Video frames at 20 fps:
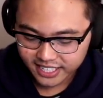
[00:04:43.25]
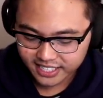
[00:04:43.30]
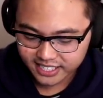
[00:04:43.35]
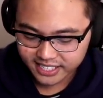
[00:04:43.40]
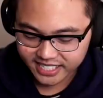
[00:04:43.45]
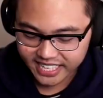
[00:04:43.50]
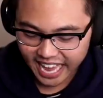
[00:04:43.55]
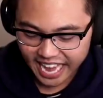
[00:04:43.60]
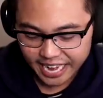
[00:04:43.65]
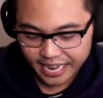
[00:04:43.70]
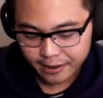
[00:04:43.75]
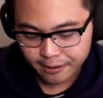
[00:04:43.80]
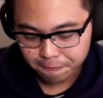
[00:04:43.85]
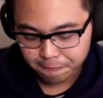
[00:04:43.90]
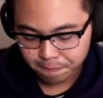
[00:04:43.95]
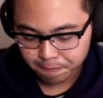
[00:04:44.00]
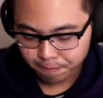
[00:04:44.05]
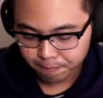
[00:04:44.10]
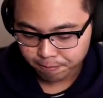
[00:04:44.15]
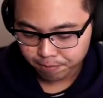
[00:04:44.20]
Insane.
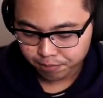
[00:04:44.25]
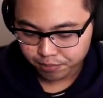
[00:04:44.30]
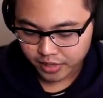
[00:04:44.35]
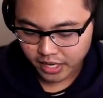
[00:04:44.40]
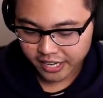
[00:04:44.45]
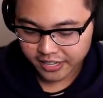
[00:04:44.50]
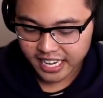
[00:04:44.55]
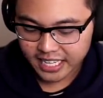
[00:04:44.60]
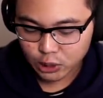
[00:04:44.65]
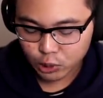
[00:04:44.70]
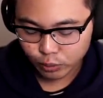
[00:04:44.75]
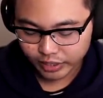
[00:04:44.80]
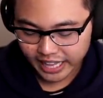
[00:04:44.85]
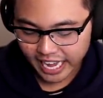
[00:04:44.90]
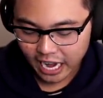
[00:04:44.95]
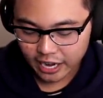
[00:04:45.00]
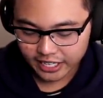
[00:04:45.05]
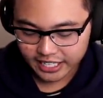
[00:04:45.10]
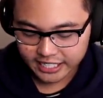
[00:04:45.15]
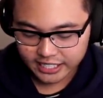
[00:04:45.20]
And that's
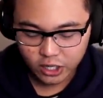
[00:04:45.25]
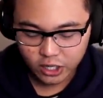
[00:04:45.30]
without